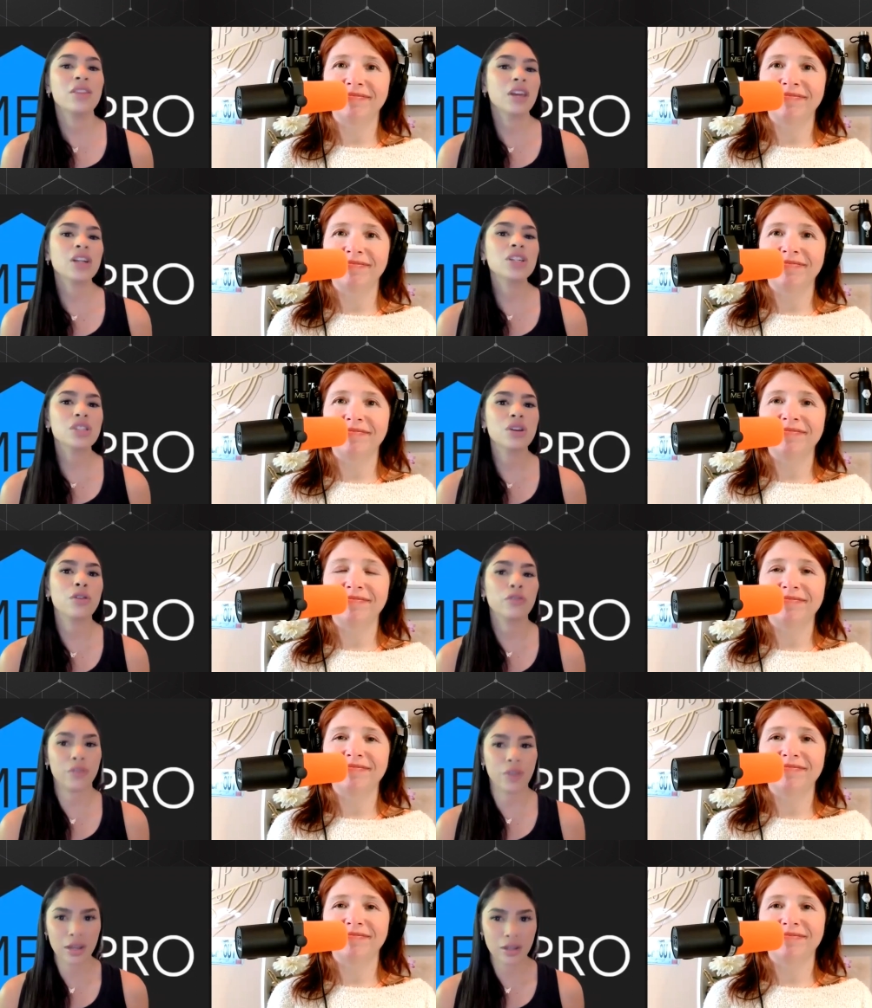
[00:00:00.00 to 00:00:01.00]
Speaker 1: There is no
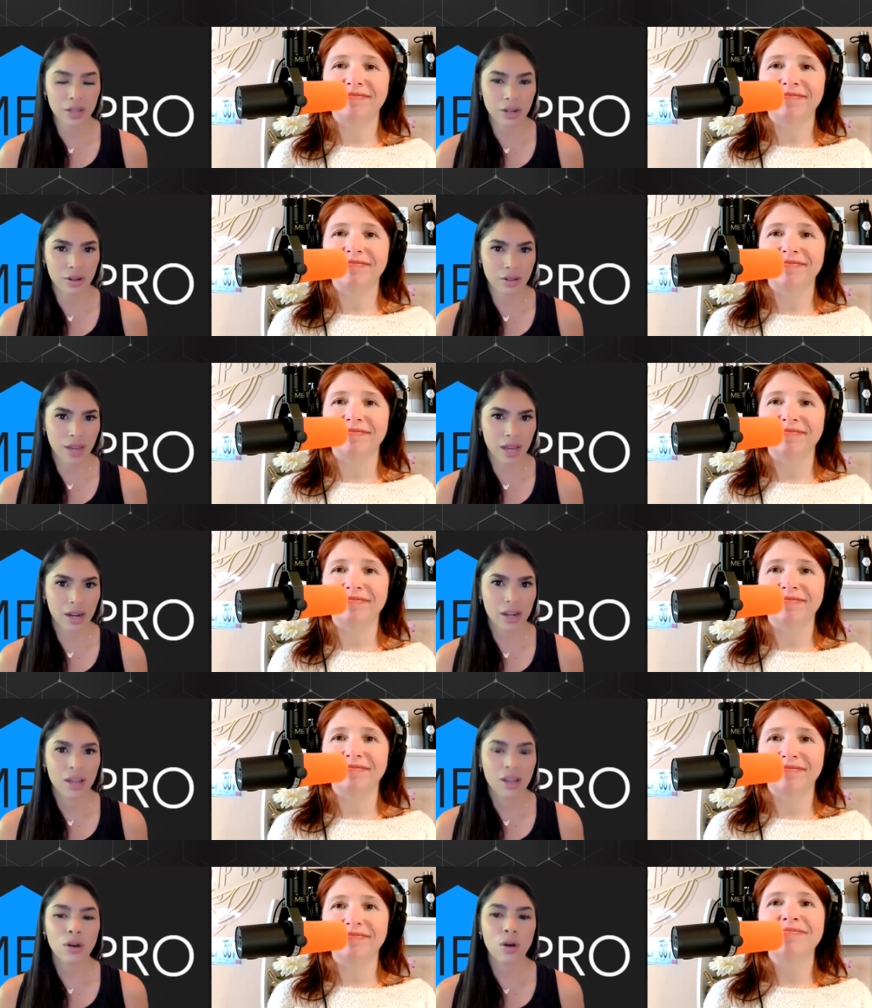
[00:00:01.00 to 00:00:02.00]
failure
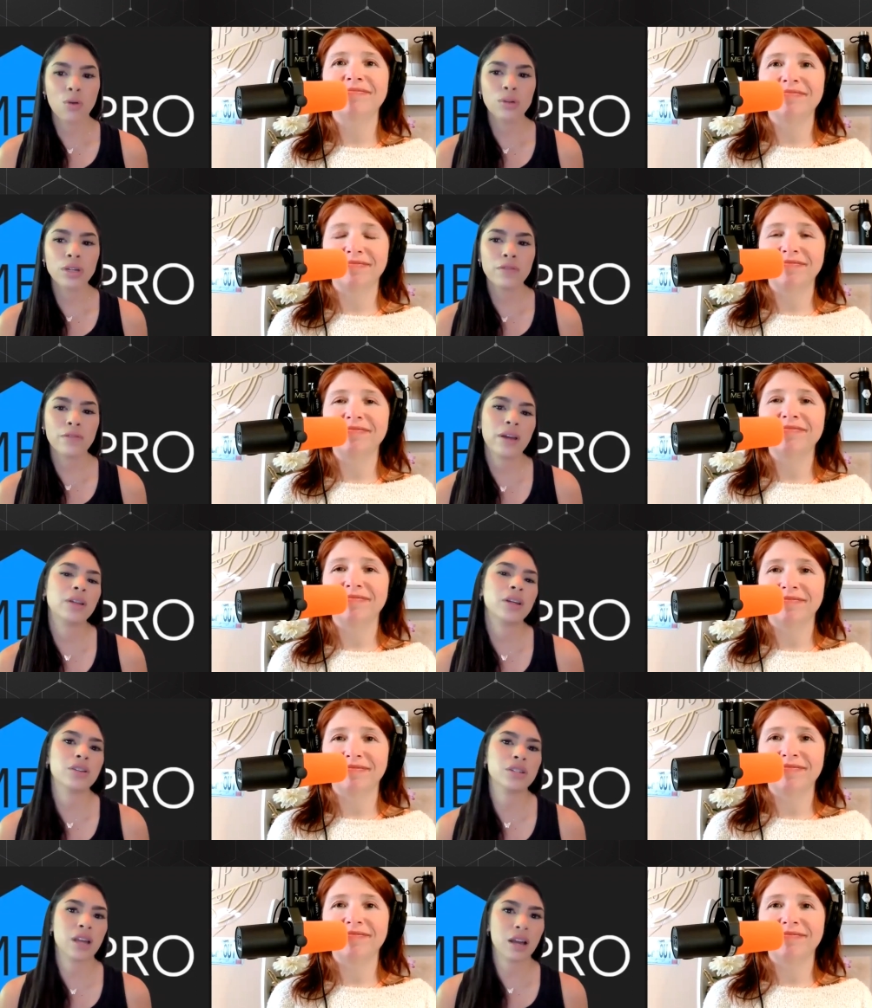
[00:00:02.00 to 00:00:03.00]
there the only
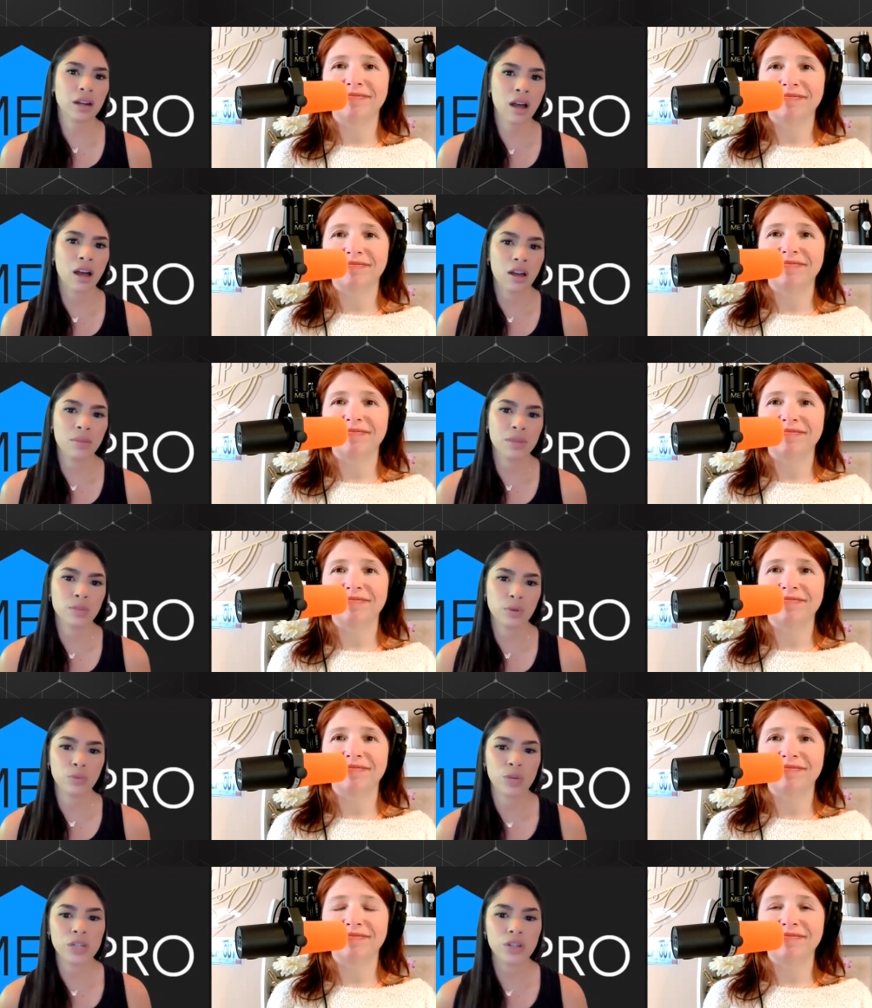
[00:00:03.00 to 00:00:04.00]
failures that come is
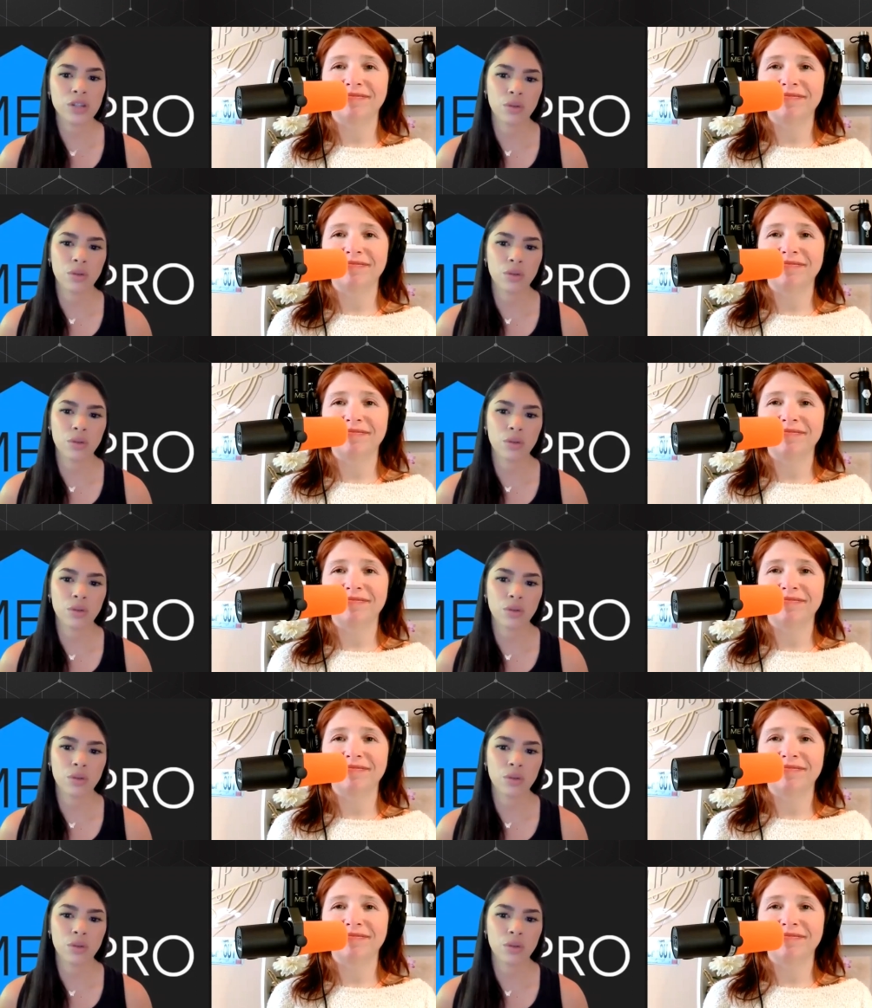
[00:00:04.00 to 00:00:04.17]
when we